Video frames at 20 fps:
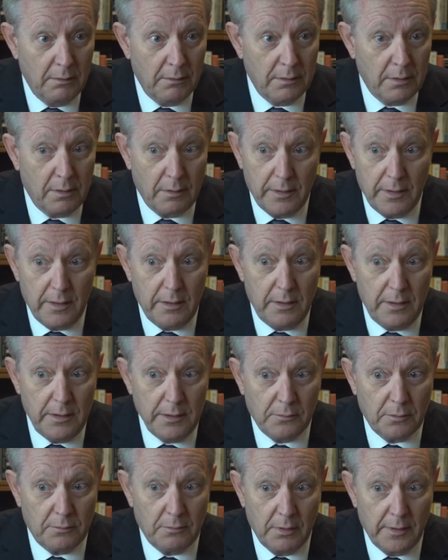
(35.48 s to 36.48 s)
You know, he
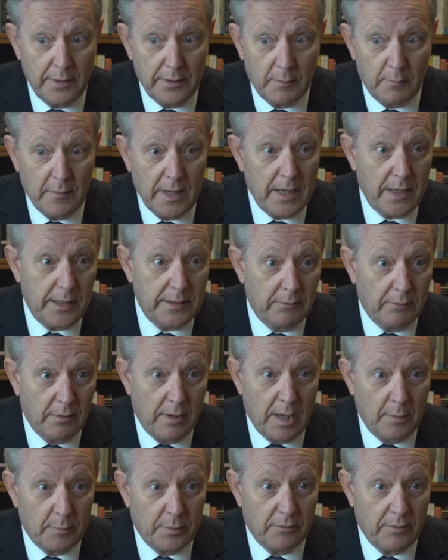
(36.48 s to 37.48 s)
couldn't lead a Mardi
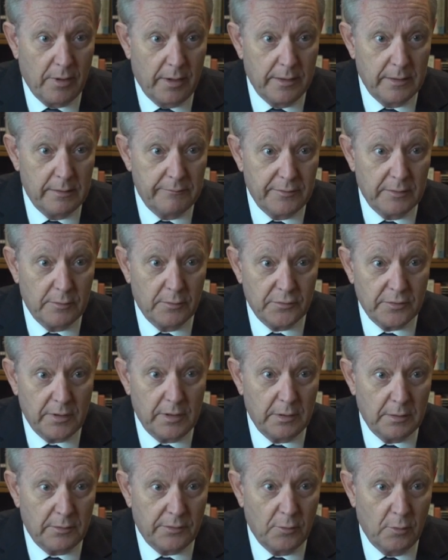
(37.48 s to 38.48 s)
Gras parade if he was
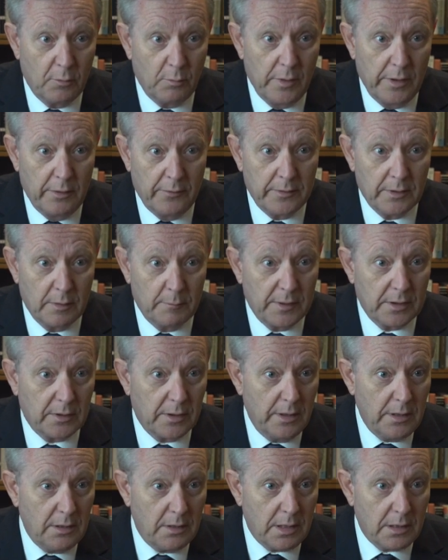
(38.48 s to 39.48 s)
Ian Thorpe wearing a
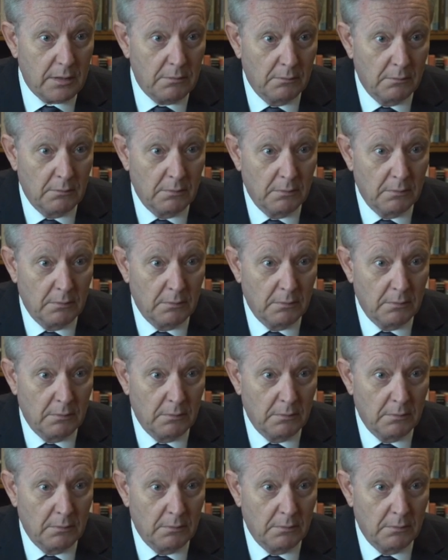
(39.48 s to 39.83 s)
bikini.